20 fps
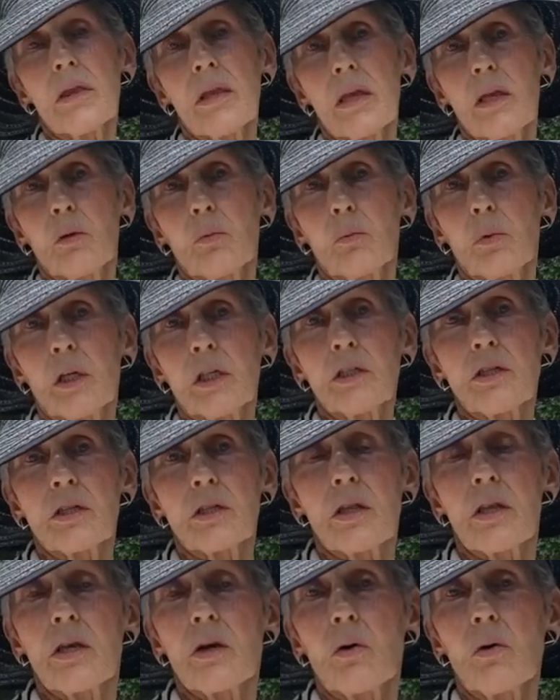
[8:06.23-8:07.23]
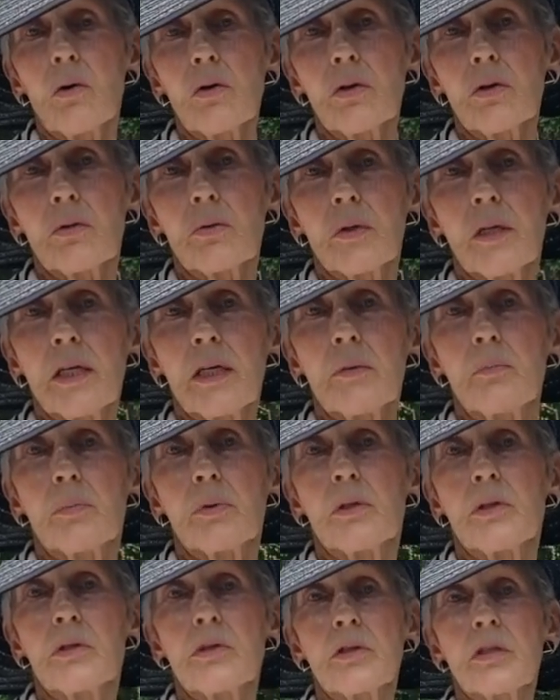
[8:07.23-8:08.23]
in which the oak tree
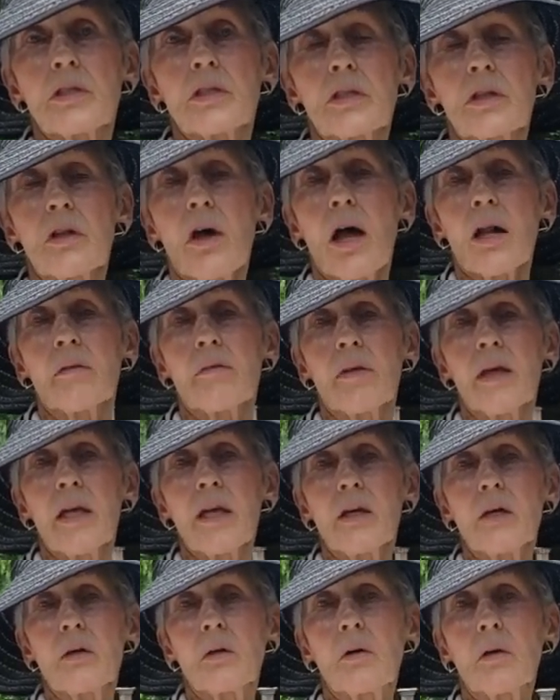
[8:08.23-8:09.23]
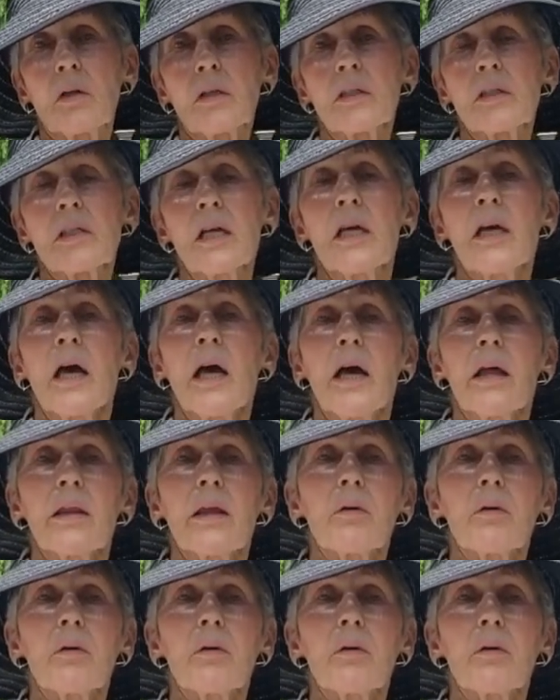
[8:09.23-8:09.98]
produces a lot of acorns,